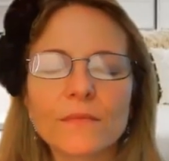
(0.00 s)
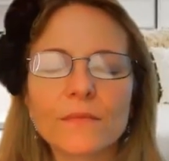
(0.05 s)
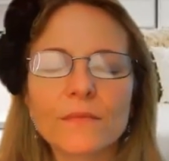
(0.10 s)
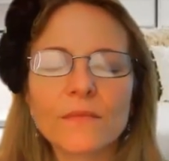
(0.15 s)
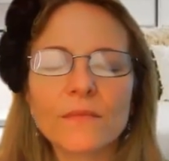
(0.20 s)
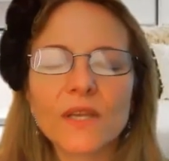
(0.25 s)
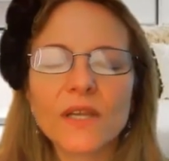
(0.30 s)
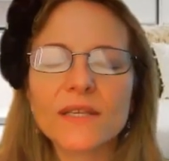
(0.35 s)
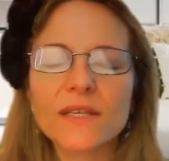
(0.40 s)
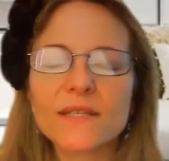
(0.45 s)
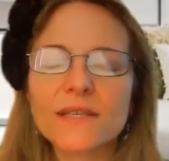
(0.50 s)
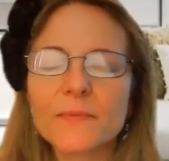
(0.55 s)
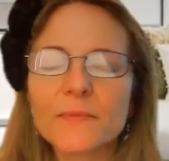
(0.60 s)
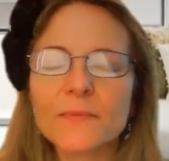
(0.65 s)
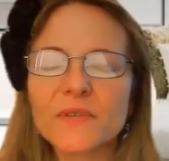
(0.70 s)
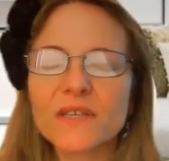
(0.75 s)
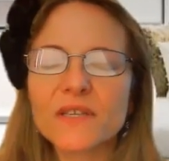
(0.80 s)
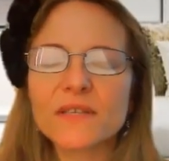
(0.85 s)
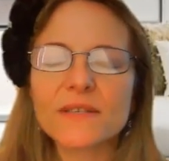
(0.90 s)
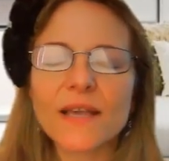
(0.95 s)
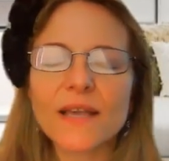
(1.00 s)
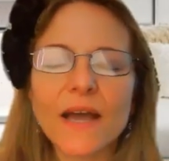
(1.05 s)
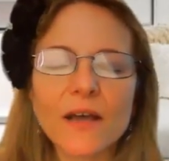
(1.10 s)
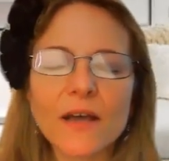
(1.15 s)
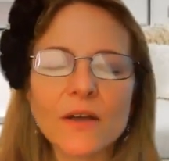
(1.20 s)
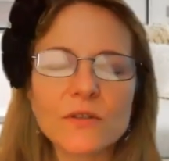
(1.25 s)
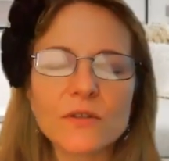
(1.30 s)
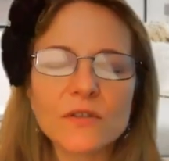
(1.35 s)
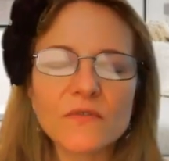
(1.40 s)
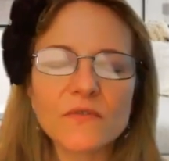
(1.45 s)
It accepts the
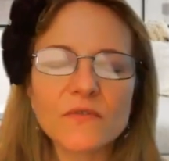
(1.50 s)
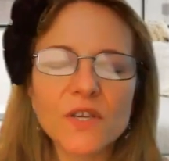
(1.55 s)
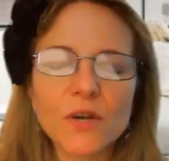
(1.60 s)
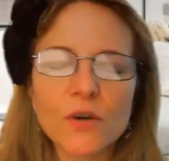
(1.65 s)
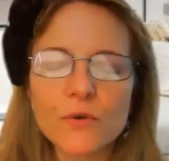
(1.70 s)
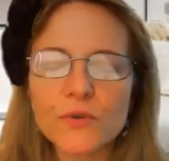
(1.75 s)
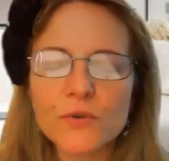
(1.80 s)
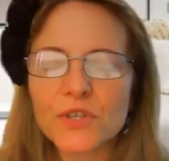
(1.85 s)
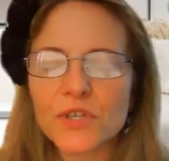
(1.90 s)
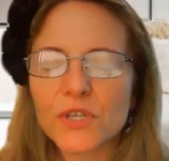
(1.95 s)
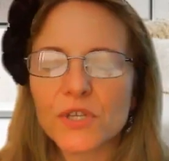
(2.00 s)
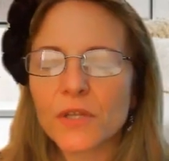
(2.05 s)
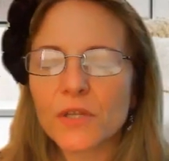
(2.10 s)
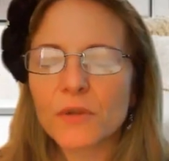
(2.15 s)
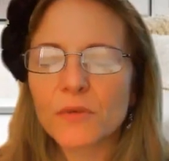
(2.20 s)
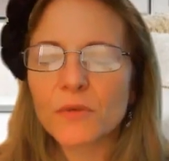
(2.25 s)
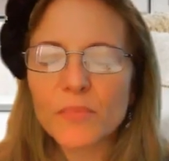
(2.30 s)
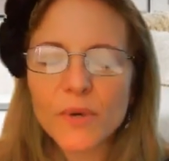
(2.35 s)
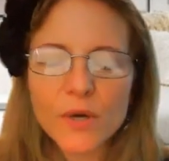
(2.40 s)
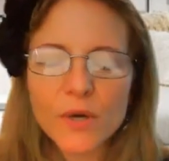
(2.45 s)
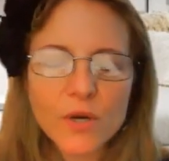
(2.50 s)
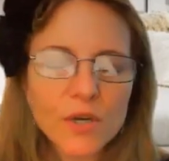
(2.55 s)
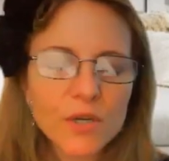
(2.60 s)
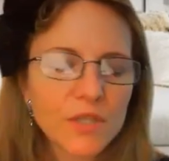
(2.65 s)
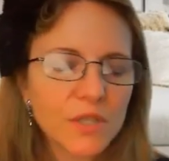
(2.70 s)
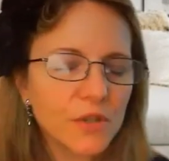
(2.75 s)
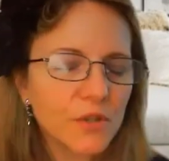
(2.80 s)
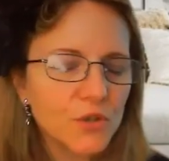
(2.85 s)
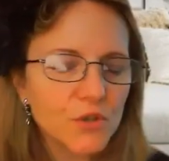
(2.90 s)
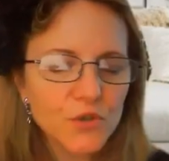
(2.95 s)
sounds of the ocean and the birds
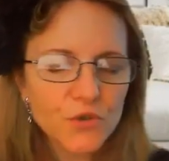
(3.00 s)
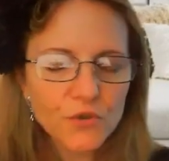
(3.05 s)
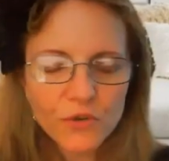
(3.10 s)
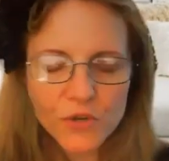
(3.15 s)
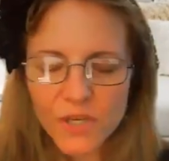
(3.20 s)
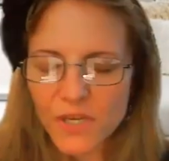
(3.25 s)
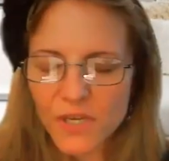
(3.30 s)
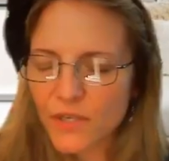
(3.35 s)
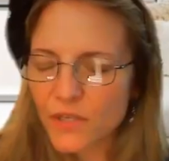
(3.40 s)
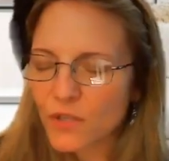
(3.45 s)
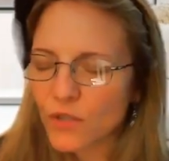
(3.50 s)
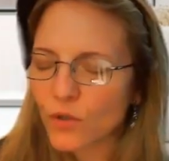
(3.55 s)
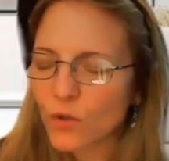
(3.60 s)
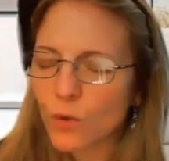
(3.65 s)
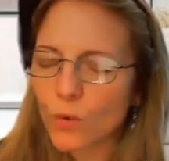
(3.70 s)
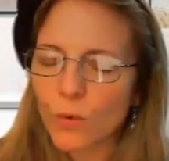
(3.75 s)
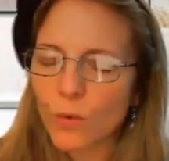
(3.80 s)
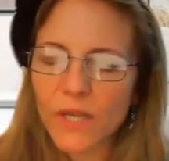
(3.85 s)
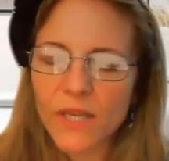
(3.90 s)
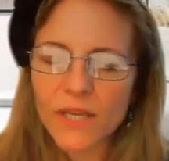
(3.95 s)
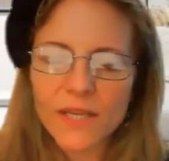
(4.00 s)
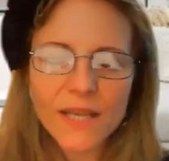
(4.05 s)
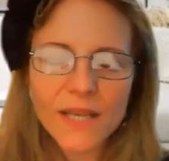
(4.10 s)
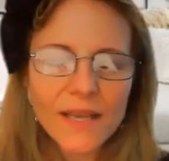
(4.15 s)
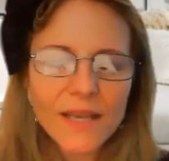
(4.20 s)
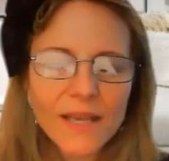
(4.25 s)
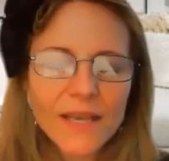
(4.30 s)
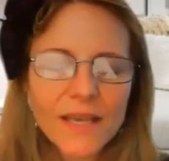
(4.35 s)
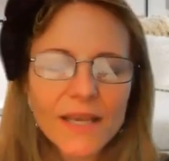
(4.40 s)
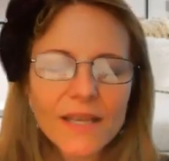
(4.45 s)
and the trees and the wind.
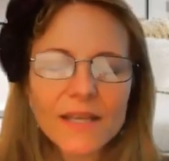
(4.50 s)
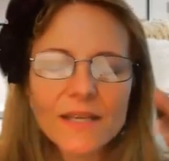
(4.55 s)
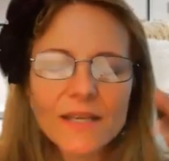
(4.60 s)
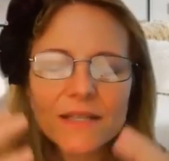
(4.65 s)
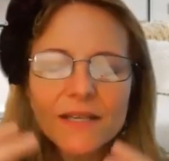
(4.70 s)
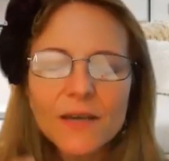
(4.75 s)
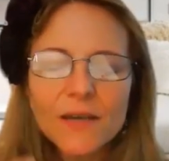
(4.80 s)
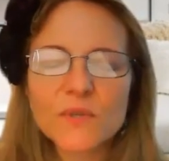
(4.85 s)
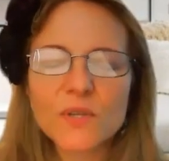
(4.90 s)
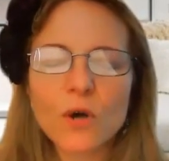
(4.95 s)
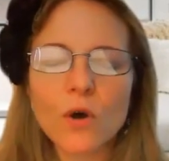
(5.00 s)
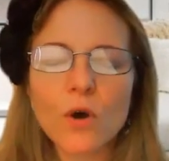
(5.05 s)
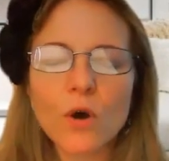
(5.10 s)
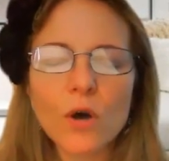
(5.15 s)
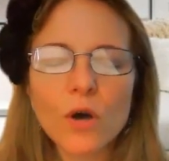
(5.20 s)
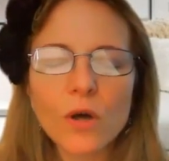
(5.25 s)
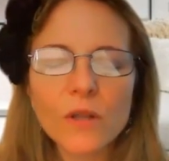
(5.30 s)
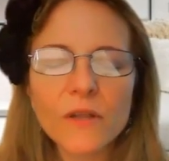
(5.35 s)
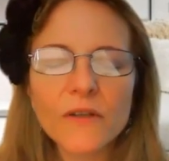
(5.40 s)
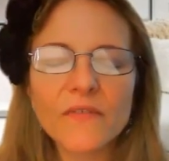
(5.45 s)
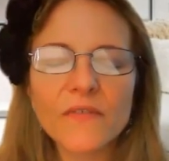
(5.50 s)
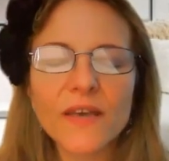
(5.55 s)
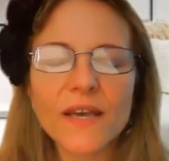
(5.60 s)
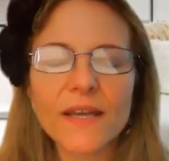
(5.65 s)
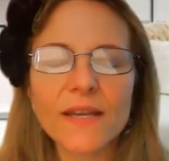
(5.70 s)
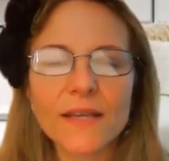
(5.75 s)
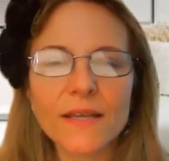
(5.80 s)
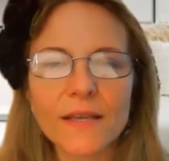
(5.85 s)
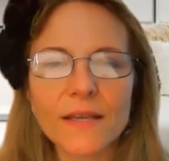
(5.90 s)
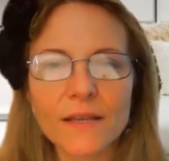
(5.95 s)
It accepts all of
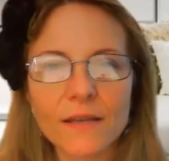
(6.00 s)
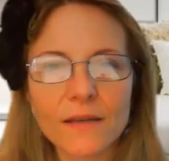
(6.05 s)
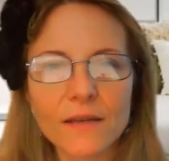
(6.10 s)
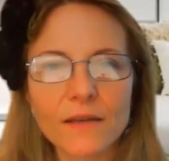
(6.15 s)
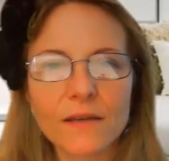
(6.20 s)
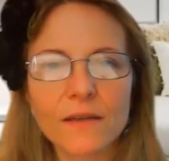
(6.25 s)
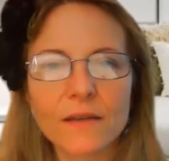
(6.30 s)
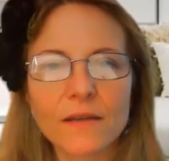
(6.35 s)
that in.